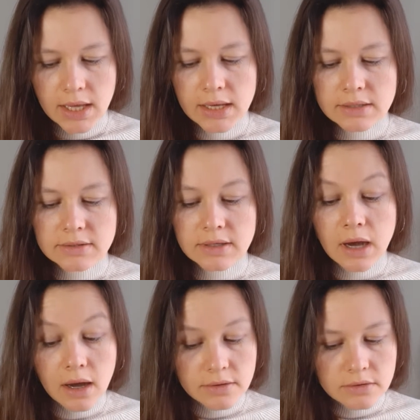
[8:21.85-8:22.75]
as the
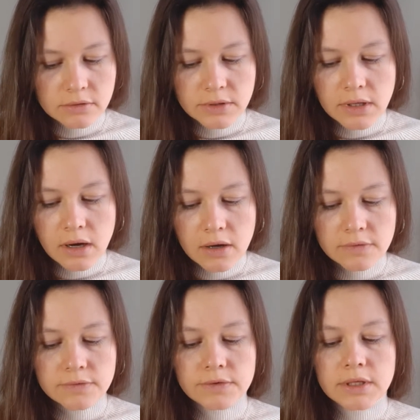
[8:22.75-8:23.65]
other love
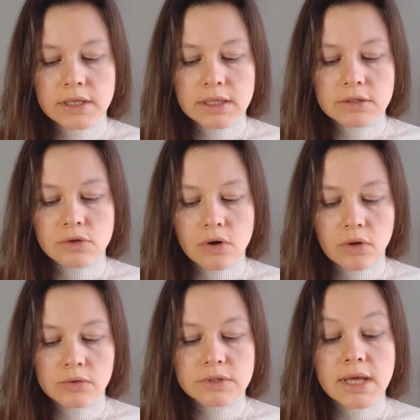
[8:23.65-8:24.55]
is
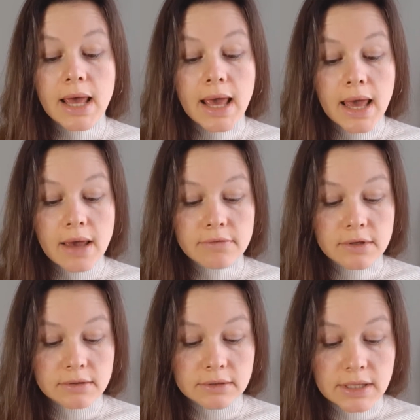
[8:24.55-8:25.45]
called
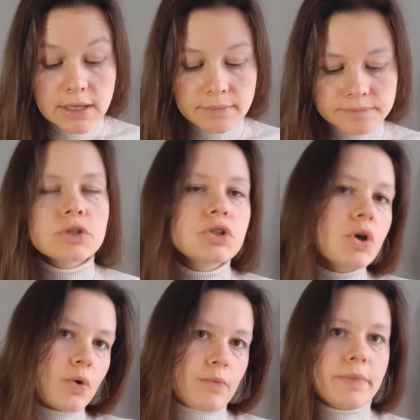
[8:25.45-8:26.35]
heavenly.
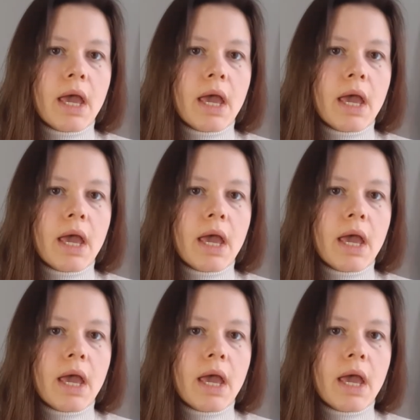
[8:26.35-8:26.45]
So,